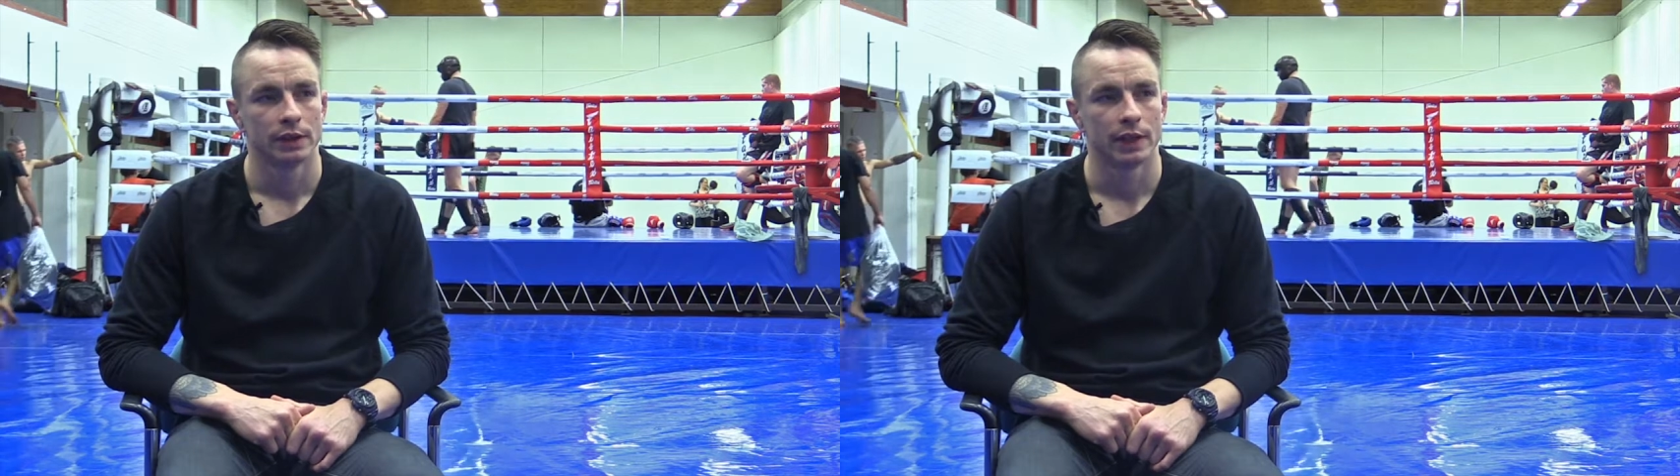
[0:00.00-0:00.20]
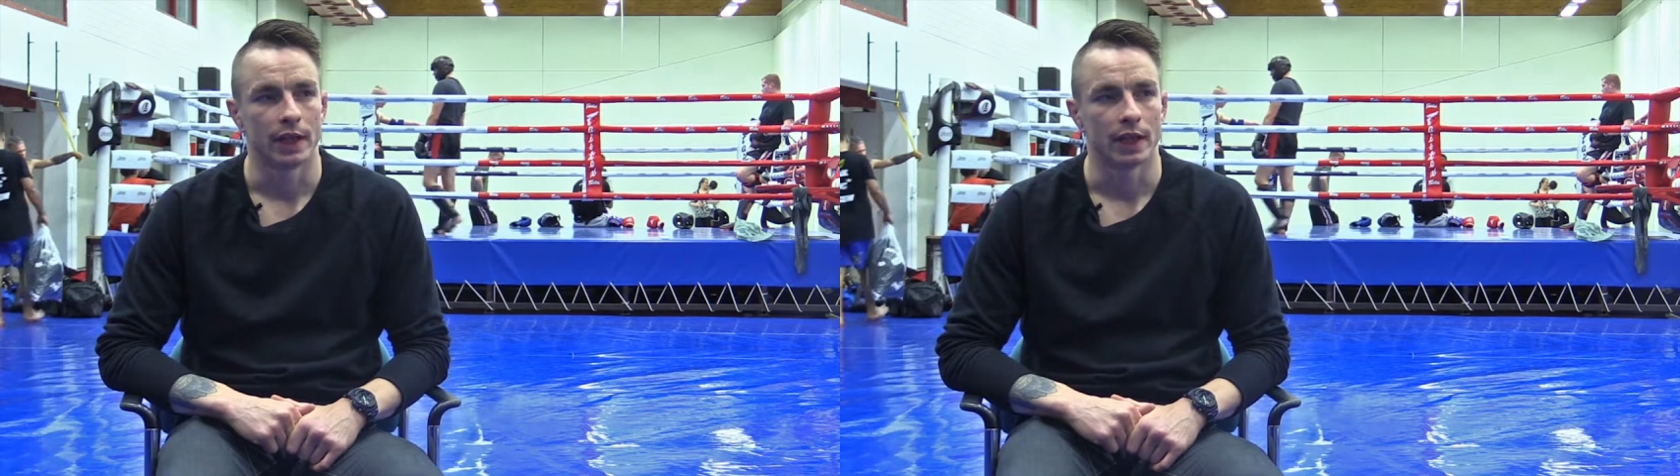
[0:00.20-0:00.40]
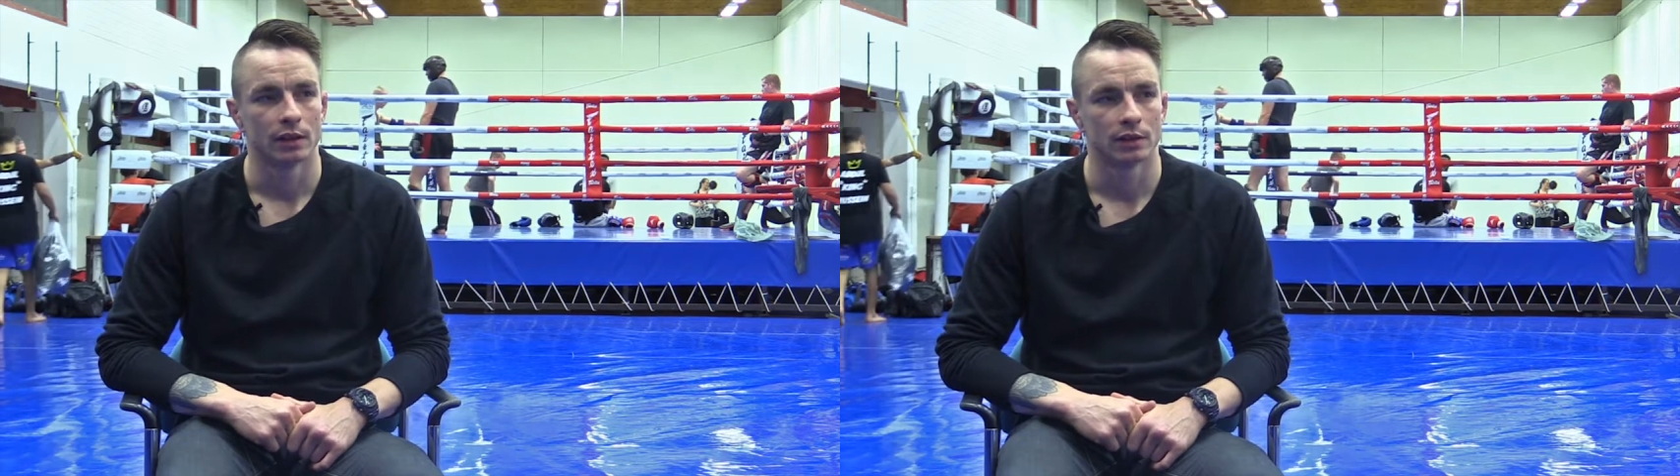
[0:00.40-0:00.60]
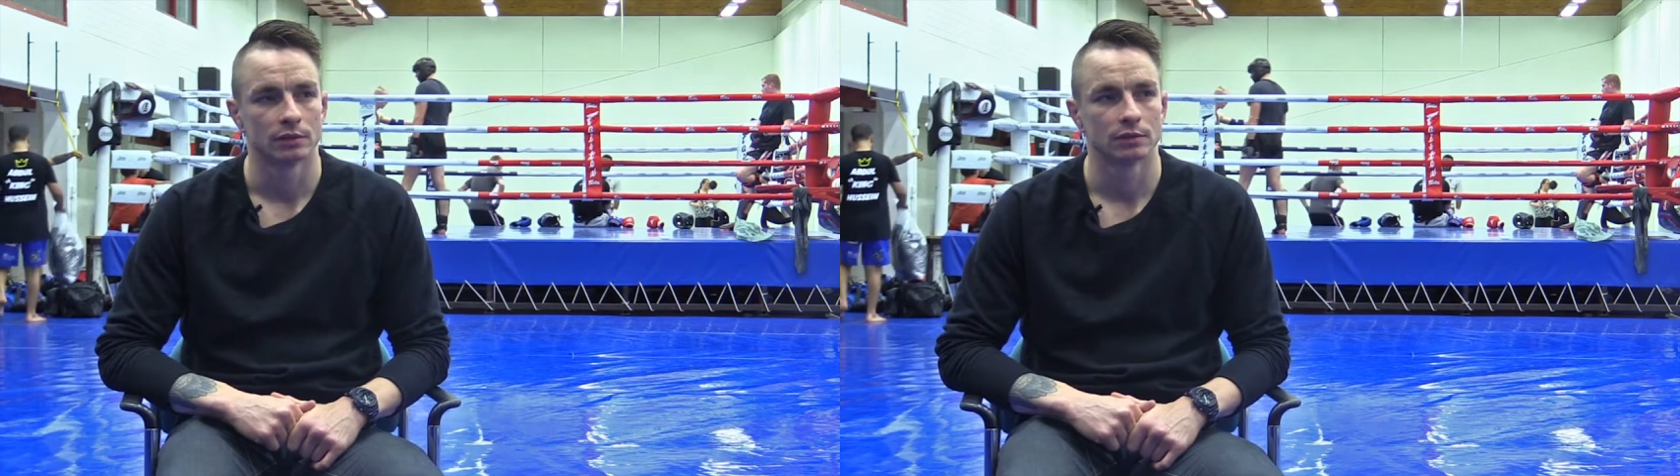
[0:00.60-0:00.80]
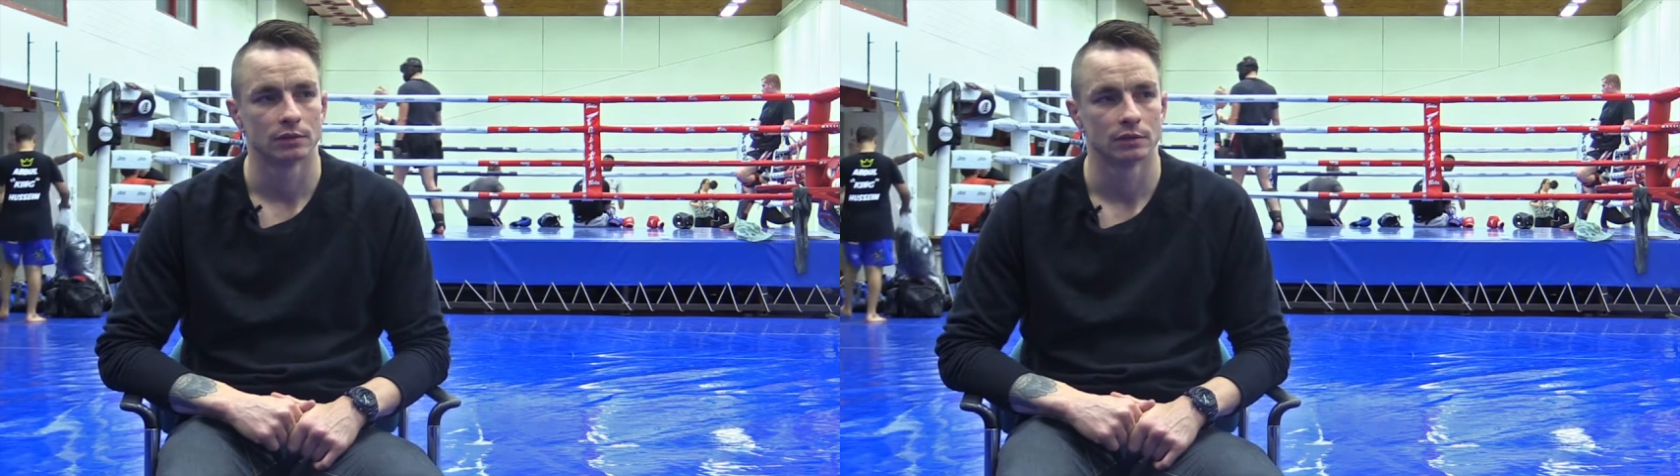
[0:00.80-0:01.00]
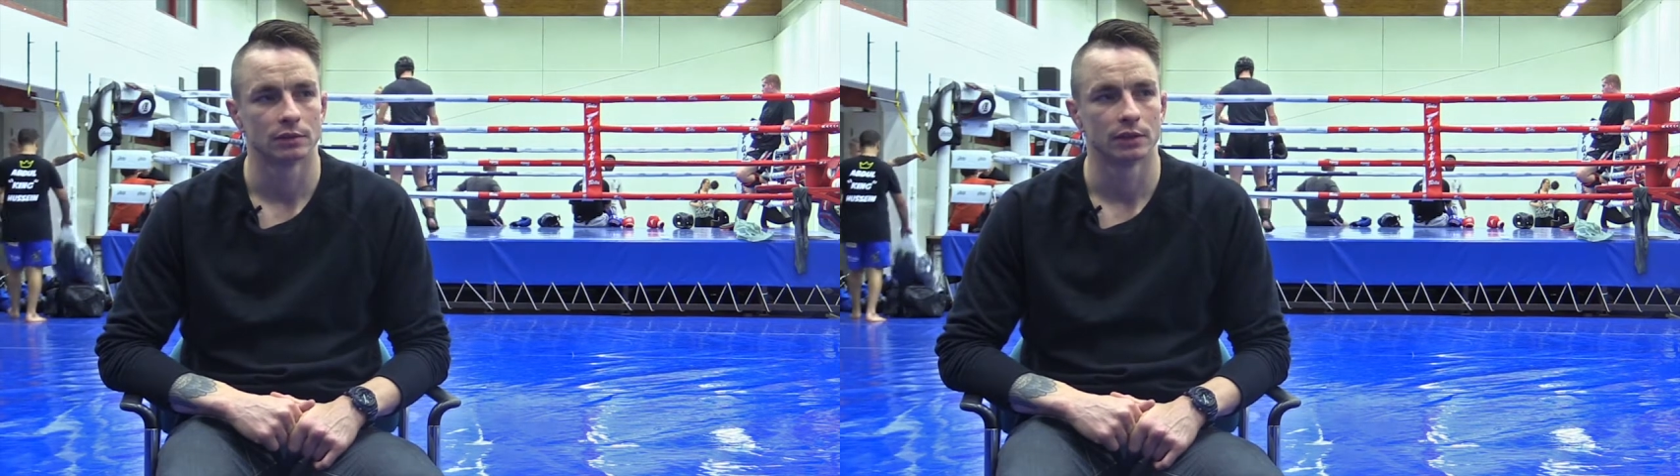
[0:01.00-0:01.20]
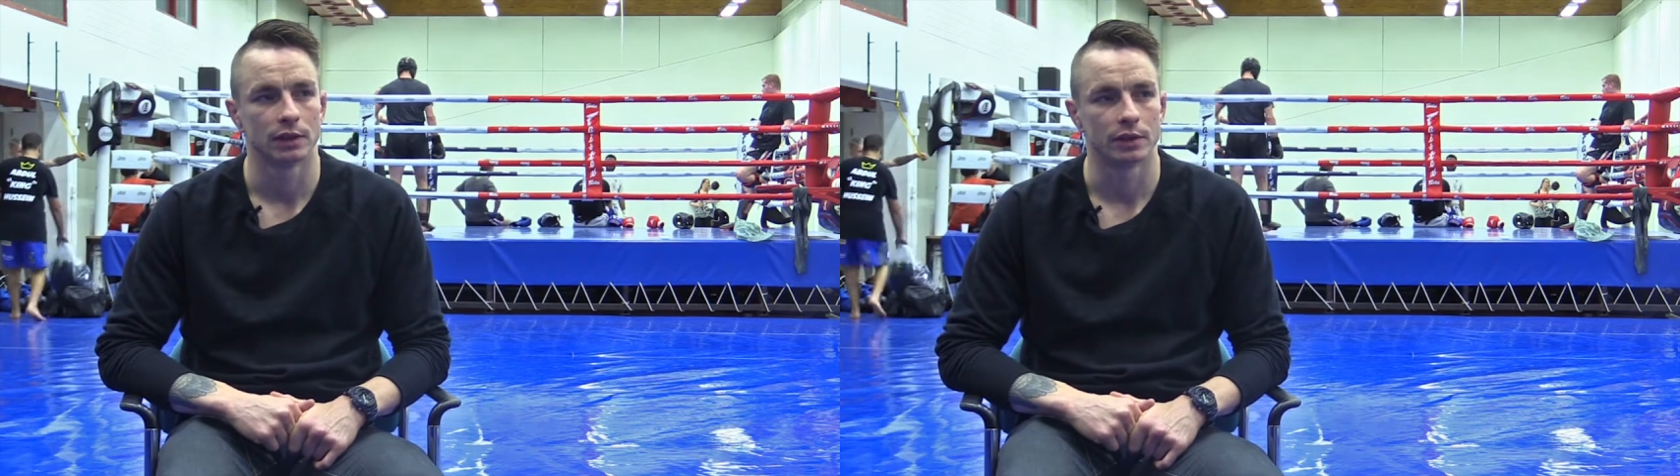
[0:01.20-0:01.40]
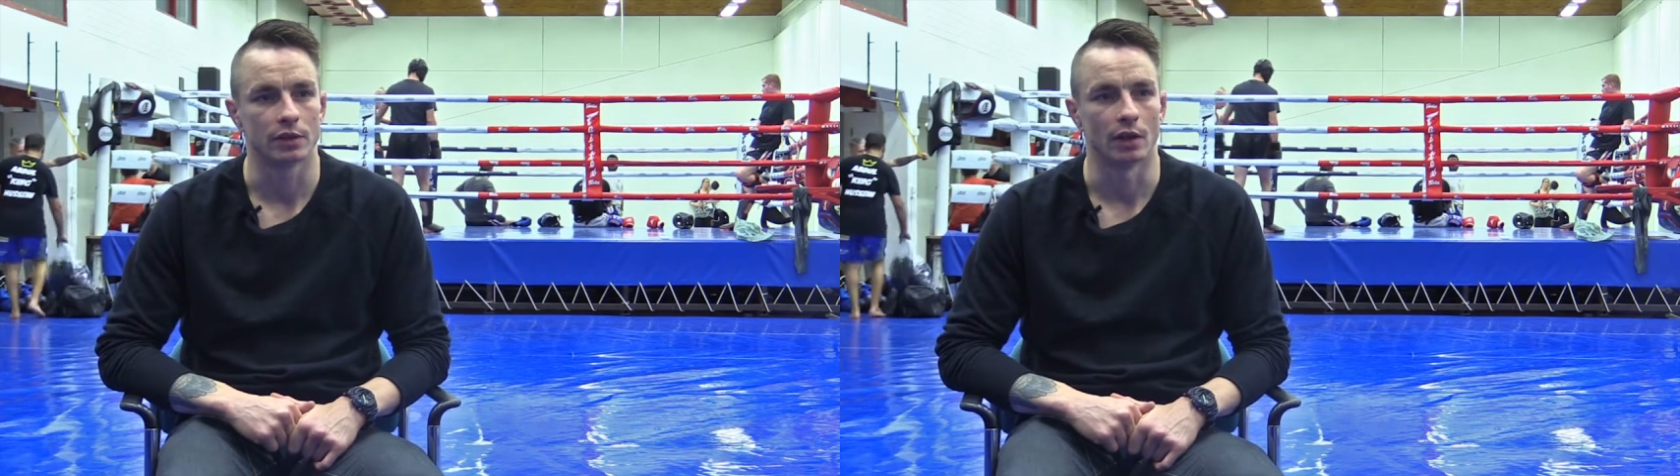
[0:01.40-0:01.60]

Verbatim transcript: Yeah, it's